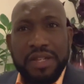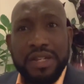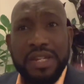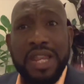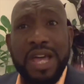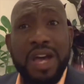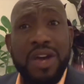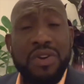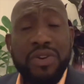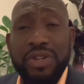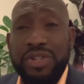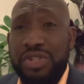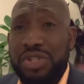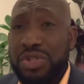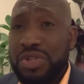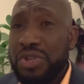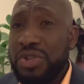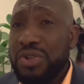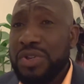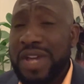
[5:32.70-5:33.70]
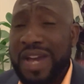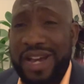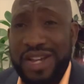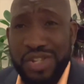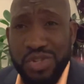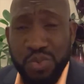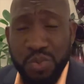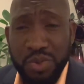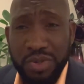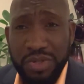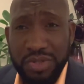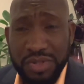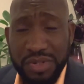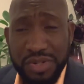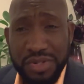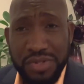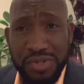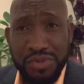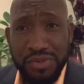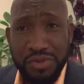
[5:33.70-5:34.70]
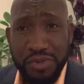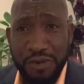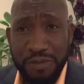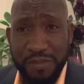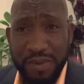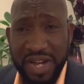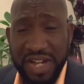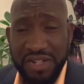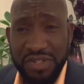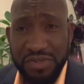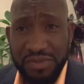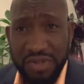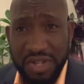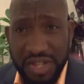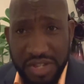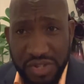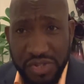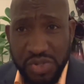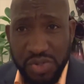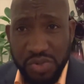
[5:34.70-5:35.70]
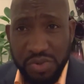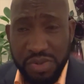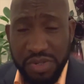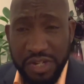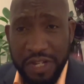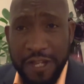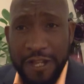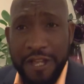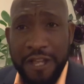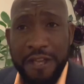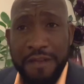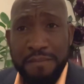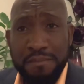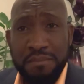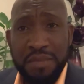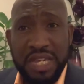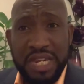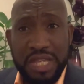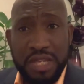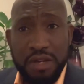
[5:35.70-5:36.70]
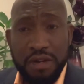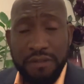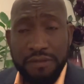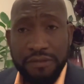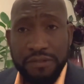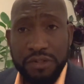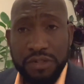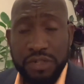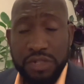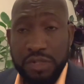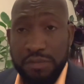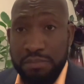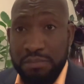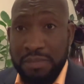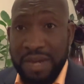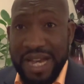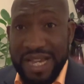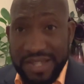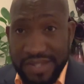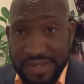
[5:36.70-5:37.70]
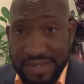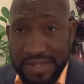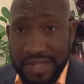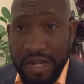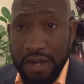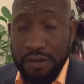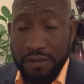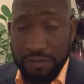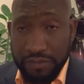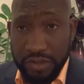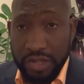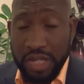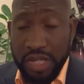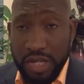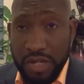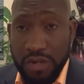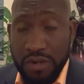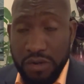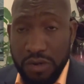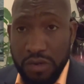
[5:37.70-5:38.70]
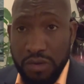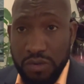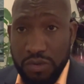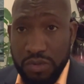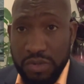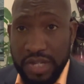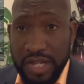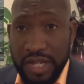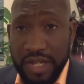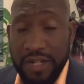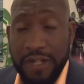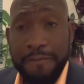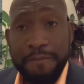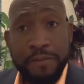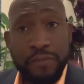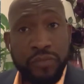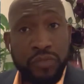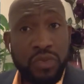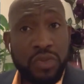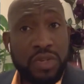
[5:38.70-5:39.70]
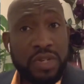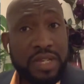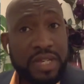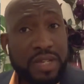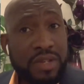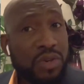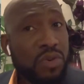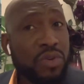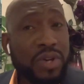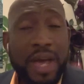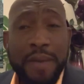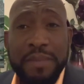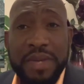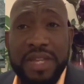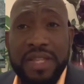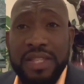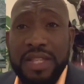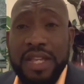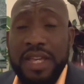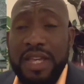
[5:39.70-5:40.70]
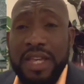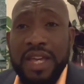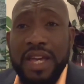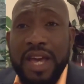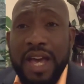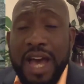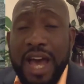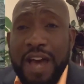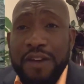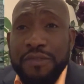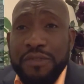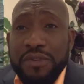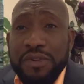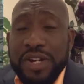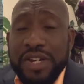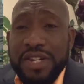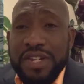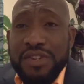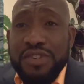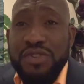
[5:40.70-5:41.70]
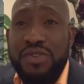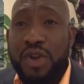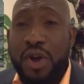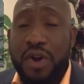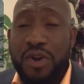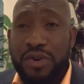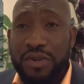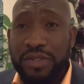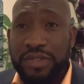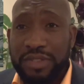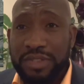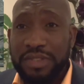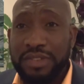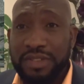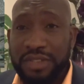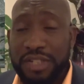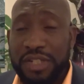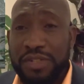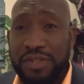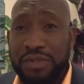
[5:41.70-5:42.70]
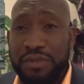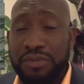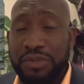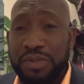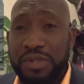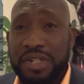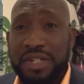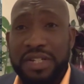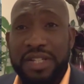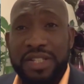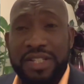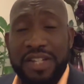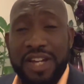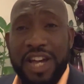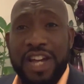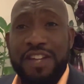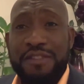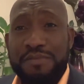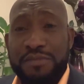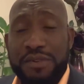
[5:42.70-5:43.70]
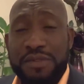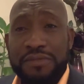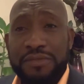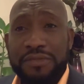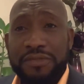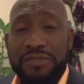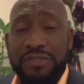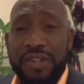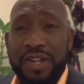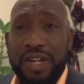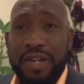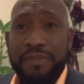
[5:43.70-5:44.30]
Now, do you guys want us to go back to history? Many of us, myself included, I mean, I've already known, during the time of